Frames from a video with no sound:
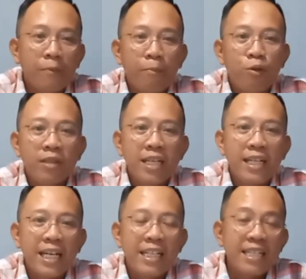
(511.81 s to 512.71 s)

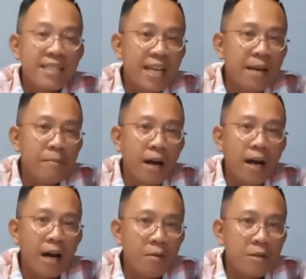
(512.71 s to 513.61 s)
putting in the same
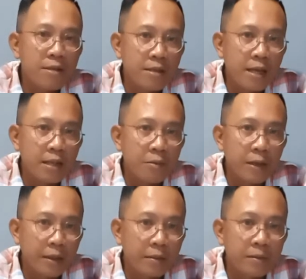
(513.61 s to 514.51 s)
hours
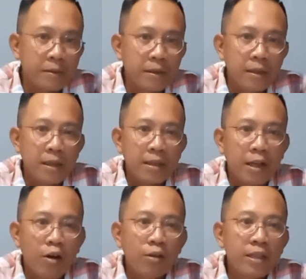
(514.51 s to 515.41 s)
anyway.
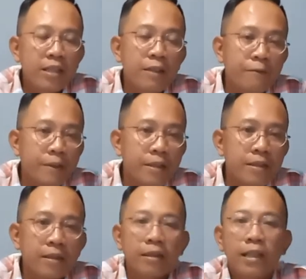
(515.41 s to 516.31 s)
The only
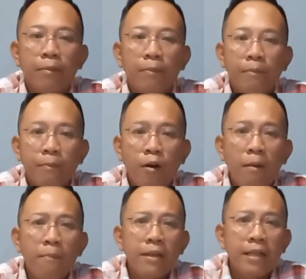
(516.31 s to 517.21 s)
difference, the
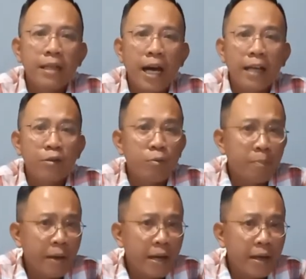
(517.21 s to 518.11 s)
company had to
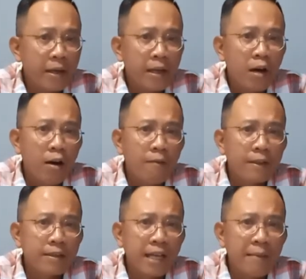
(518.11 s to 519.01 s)
pay
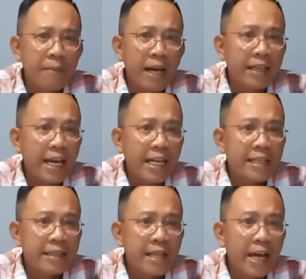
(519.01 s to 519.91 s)
overtime and
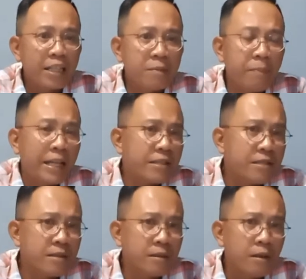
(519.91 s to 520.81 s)
added
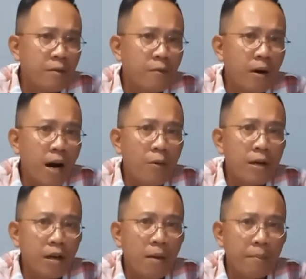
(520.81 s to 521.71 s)
expense for
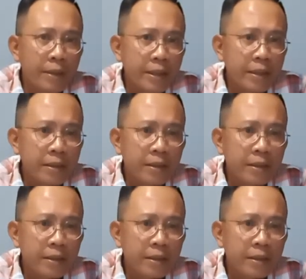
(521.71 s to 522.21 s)
our company.